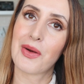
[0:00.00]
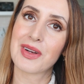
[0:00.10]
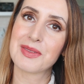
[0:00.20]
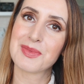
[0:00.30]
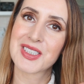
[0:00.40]

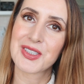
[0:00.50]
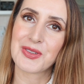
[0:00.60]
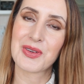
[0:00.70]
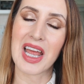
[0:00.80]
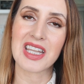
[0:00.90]
Welcome
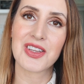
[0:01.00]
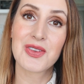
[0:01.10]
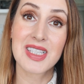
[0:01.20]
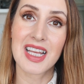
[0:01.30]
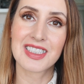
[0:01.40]
to a
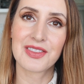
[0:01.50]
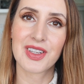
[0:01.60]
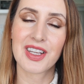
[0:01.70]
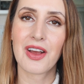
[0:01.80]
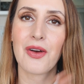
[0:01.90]
new scented
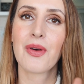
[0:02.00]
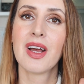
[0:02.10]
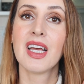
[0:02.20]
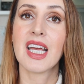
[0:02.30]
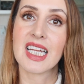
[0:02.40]

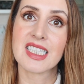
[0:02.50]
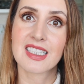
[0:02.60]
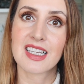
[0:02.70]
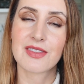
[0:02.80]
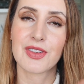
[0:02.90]
video. In
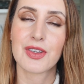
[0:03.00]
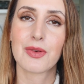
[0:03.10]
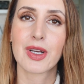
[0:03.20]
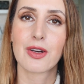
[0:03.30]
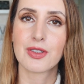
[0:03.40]
today's
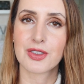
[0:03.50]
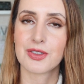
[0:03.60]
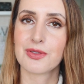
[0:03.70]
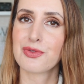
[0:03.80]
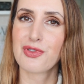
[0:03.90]
video, we're going to
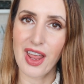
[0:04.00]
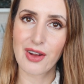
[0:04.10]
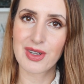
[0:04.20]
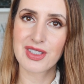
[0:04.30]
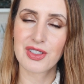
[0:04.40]
do
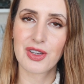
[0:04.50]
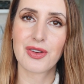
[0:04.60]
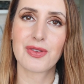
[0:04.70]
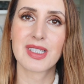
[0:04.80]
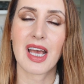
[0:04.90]
fragrance
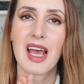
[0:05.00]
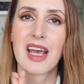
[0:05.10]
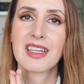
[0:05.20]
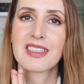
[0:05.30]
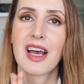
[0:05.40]
news
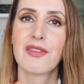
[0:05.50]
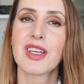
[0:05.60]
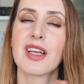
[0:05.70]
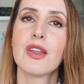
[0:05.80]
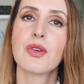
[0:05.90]
and
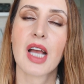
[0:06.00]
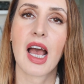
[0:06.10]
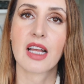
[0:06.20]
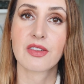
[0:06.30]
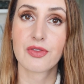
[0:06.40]
having a
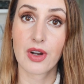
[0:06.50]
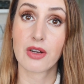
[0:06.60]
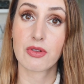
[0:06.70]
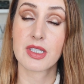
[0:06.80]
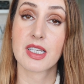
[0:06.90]
look at
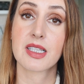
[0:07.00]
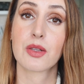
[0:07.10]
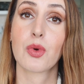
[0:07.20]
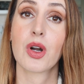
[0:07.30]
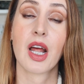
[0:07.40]
fragrances
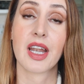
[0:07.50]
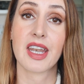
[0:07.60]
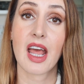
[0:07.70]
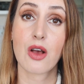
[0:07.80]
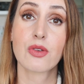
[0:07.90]
that were
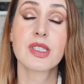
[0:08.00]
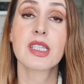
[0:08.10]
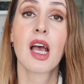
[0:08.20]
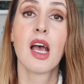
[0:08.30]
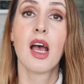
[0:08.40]

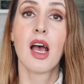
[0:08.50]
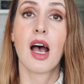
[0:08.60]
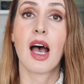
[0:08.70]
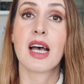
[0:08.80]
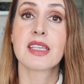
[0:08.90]
announced
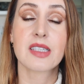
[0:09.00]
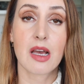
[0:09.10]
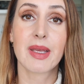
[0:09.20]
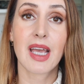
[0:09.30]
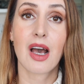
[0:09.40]
as
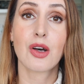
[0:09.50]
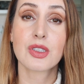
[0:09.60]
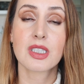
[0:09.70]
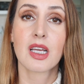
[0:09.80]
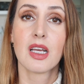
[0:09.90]
coming
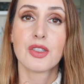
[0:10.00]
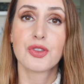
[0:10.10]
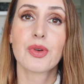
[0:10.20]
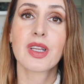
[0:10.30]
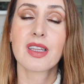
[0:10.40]
out
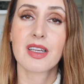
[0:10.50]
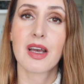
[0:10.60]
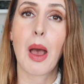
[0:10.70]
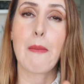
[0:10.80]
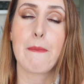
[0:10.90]
during
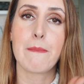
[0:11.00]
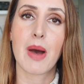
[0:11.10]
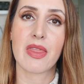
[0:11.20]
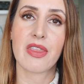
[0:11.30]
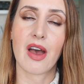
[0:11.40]
the
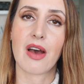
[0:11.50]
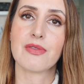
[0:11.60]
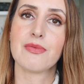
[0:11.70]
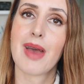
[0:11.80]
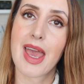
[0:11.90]
month
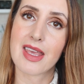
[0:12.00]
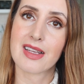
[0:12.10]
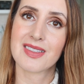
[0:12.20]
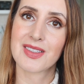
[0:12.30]
of May.